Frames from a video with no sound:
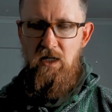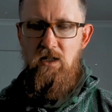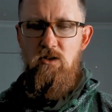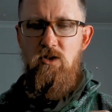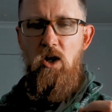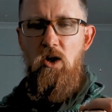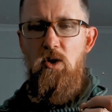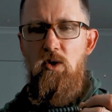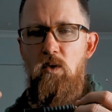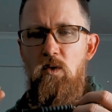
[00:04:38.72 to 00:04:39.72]

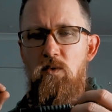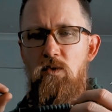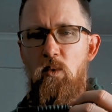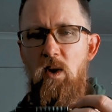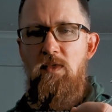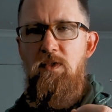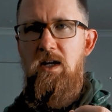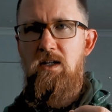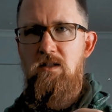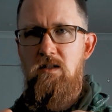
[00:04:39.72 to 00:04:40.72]
So the one
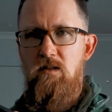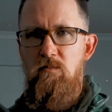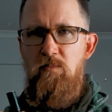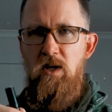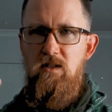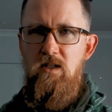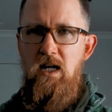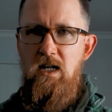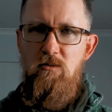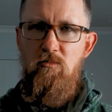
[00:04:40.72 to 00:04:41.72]
thing is but it's
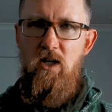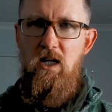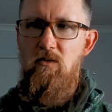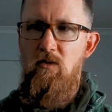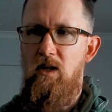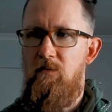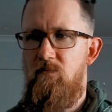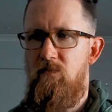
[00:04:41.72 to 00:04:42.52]
attached to my keyring.